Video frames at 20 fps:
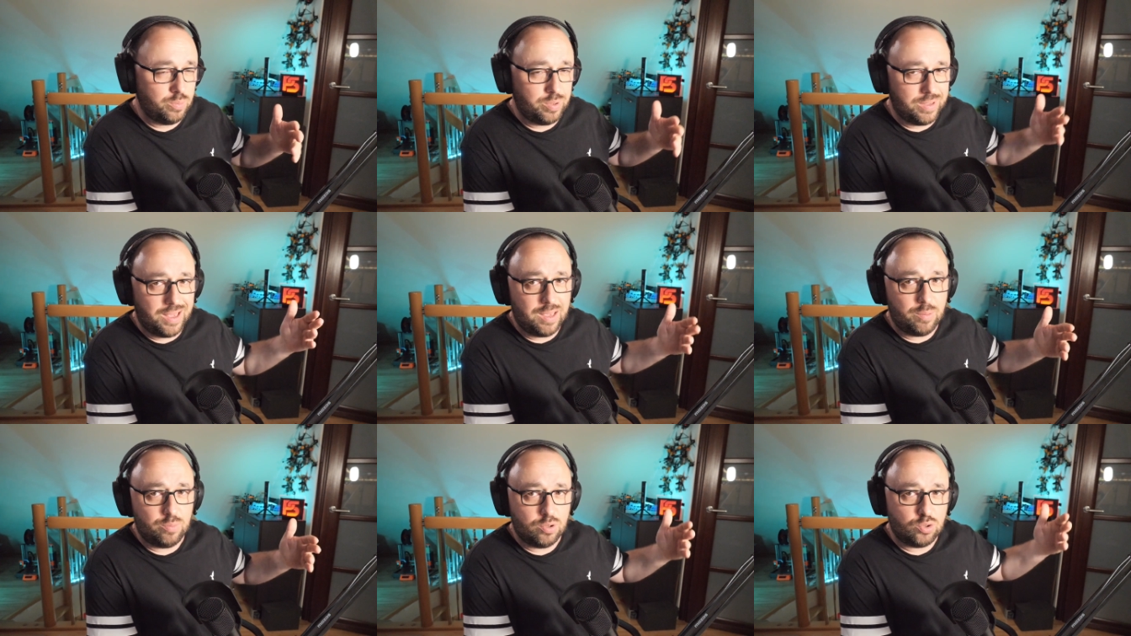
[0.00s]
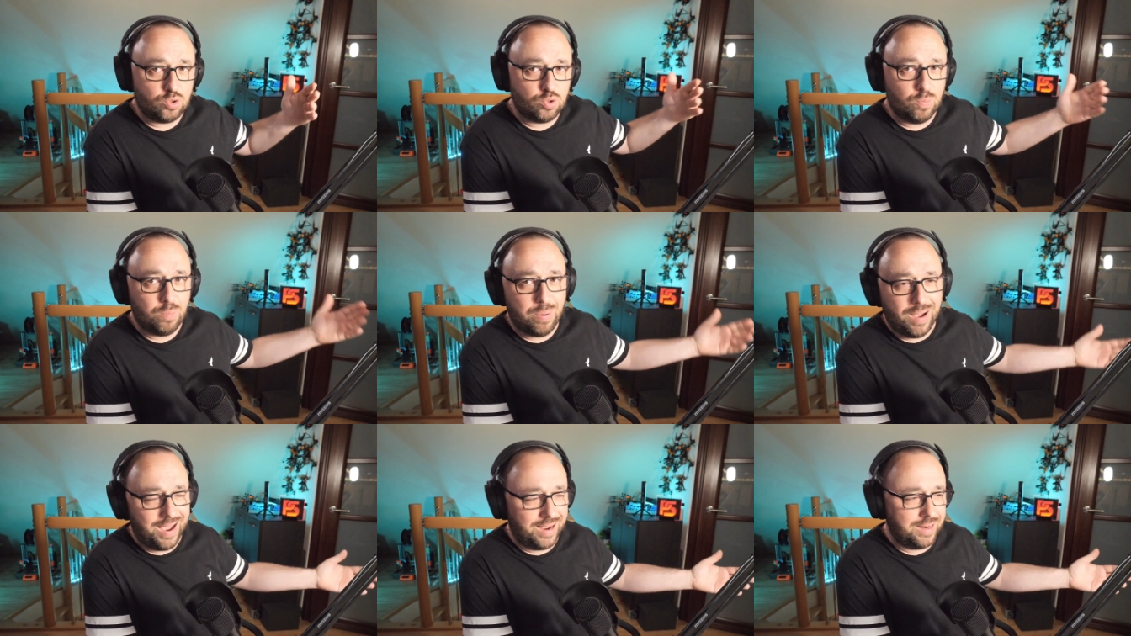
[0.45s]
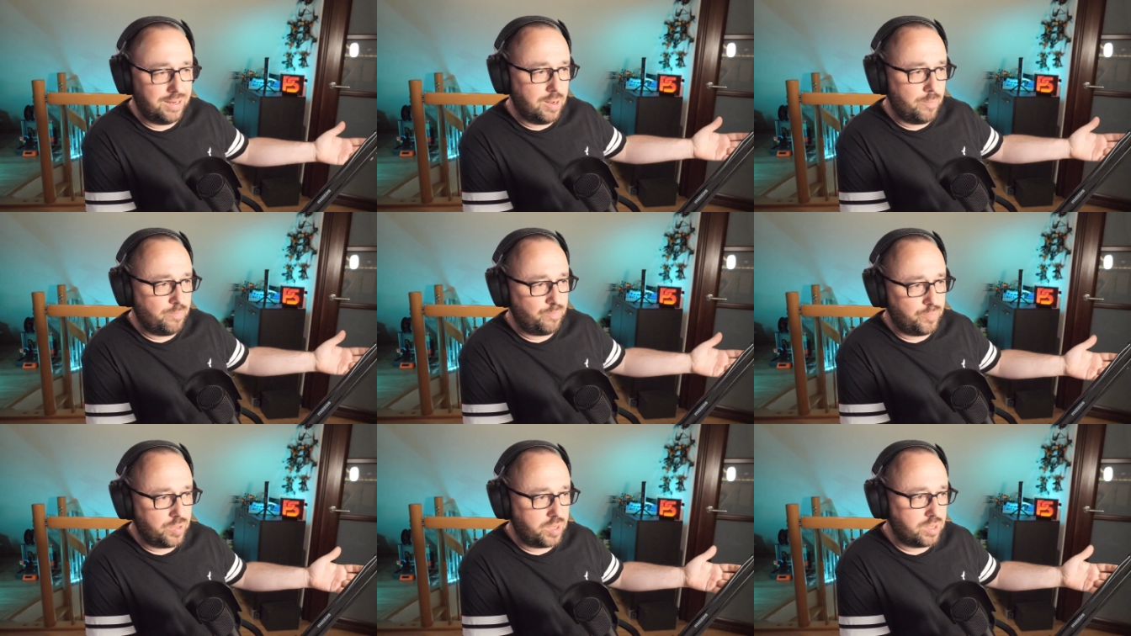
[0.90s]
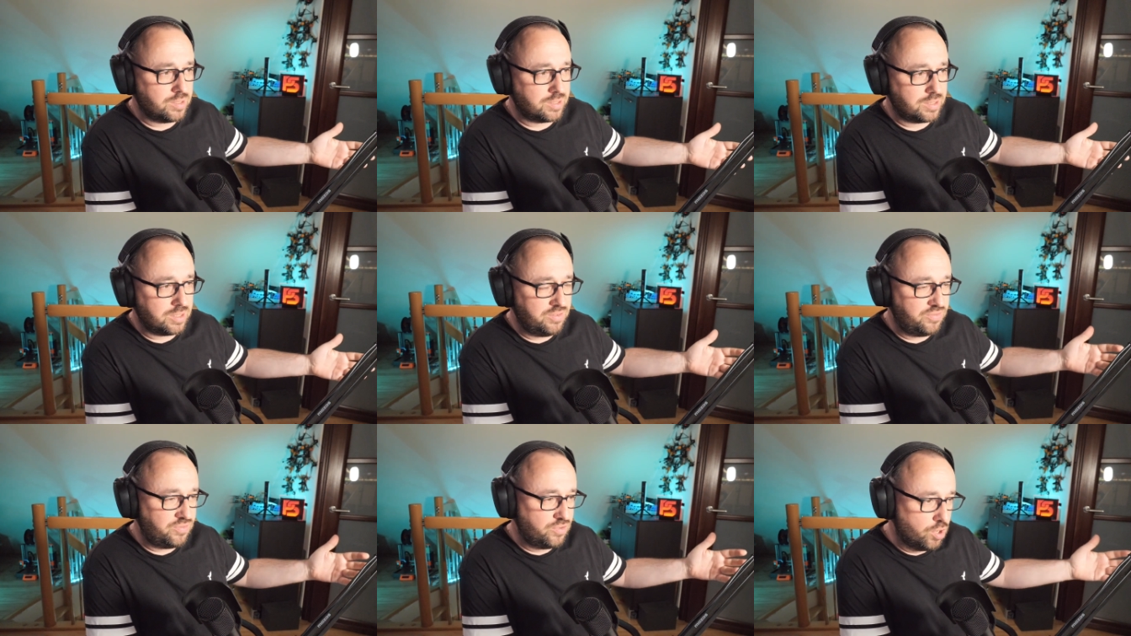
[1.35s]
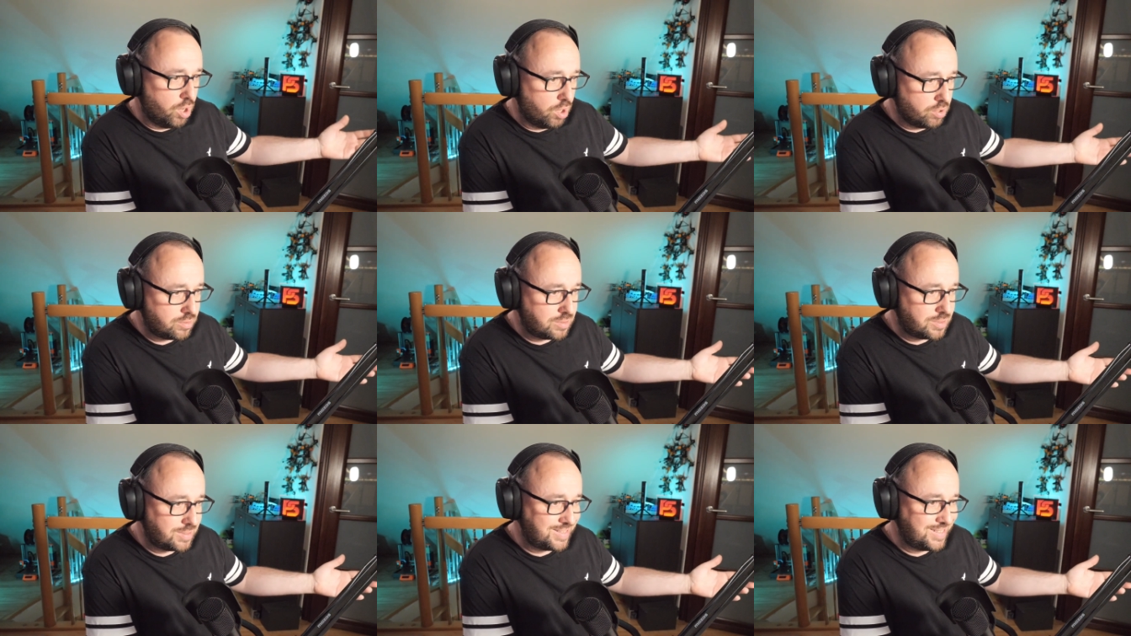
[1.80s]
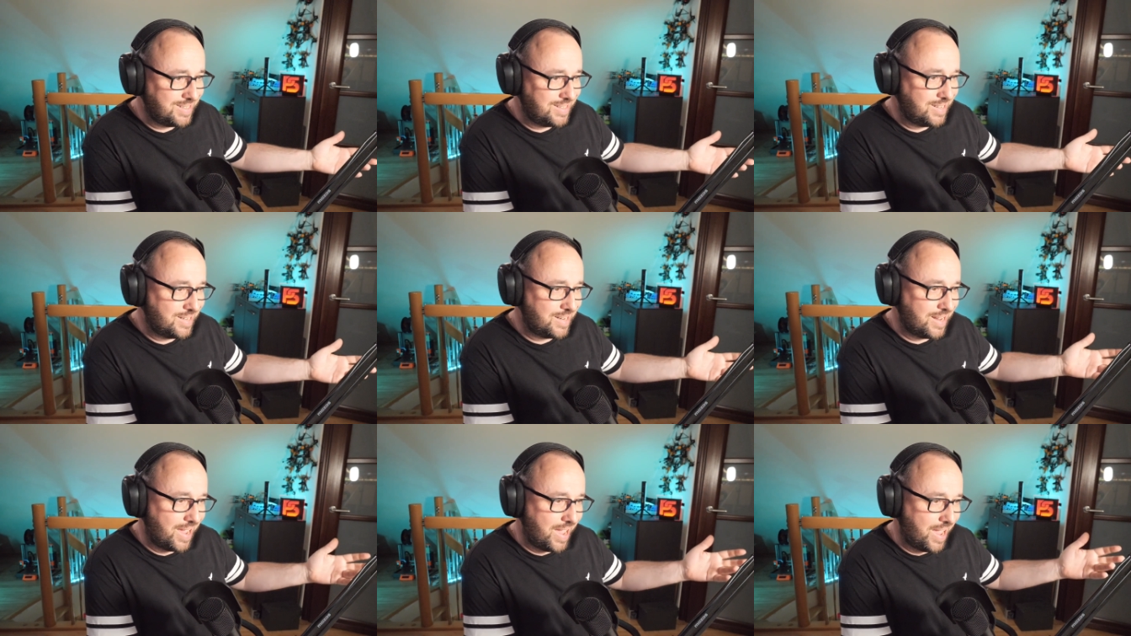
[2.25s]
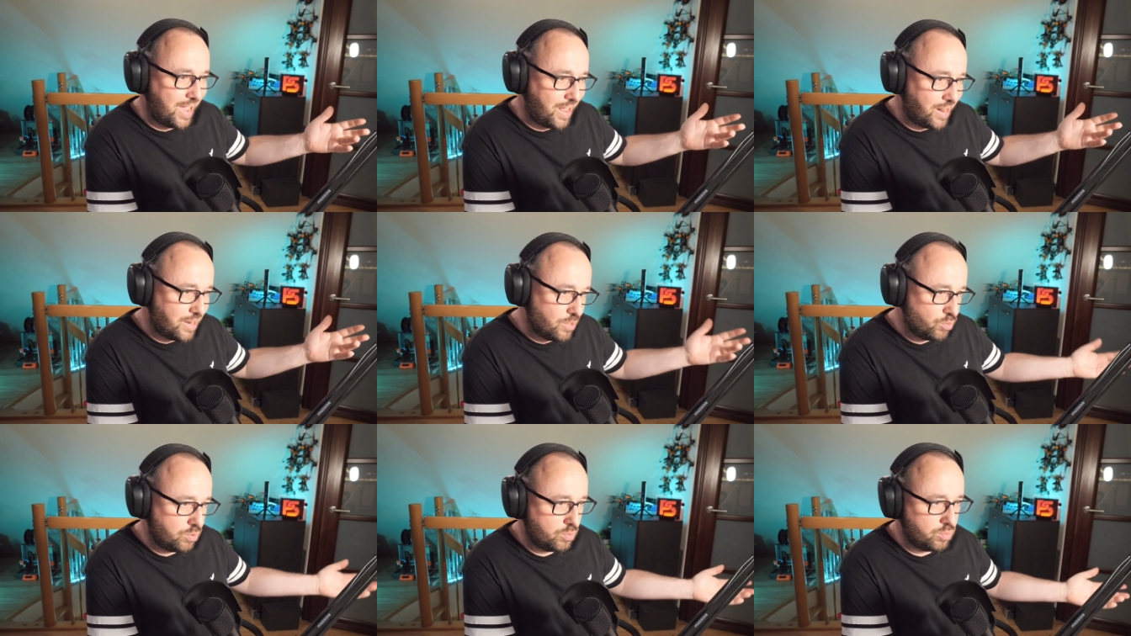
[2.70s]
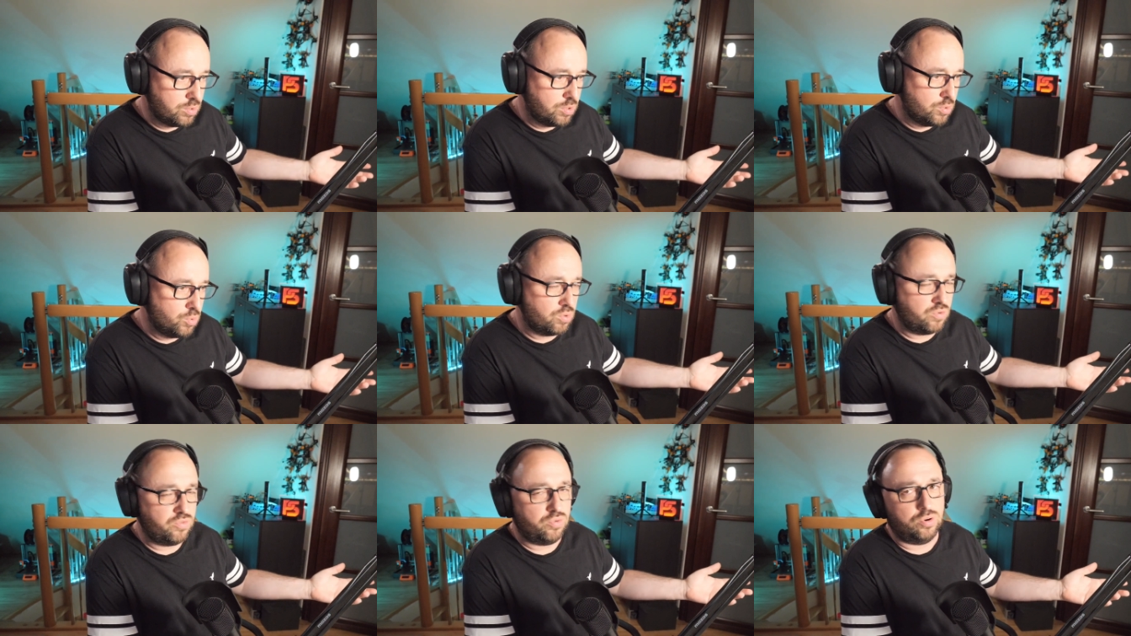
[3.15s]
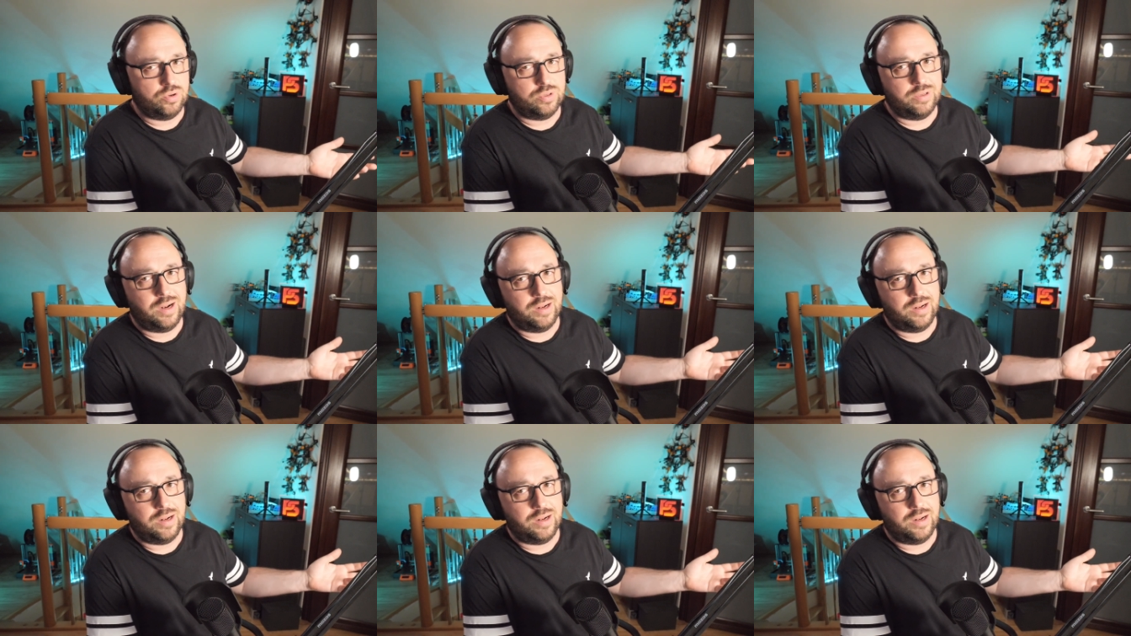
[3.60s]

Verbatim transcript: be able to buy them. Because if not, then we will look for the